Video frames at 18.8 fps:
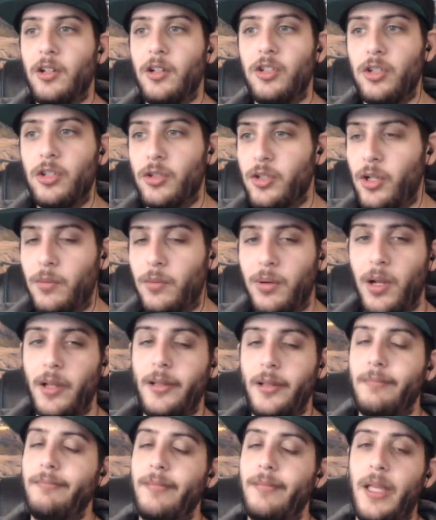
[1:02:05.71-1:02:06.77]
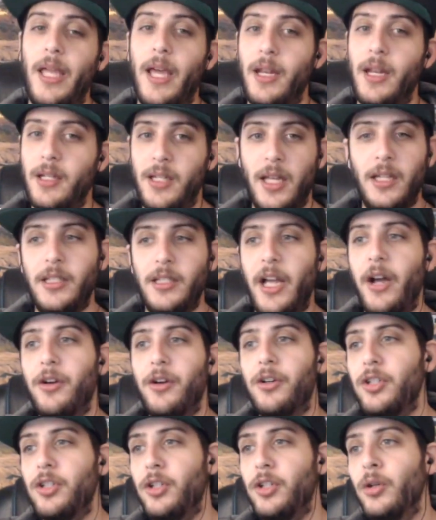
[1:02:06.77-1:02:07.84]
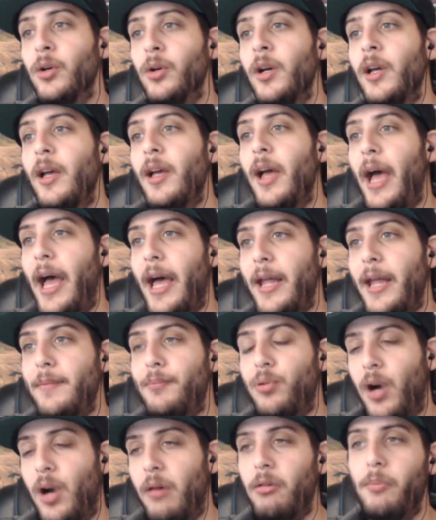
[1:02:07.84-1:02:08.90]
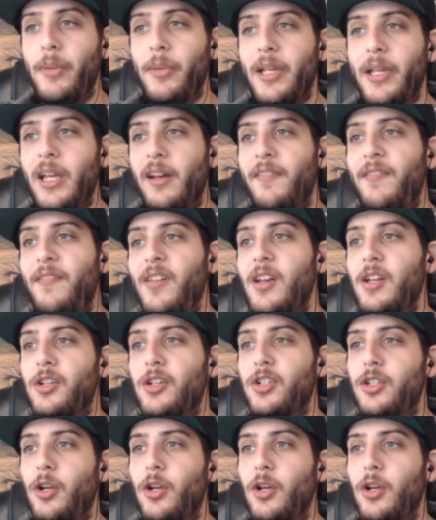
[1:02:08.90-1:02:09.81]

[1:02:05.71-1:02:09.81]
She'll still probably get a takedown or two and probably get a finish.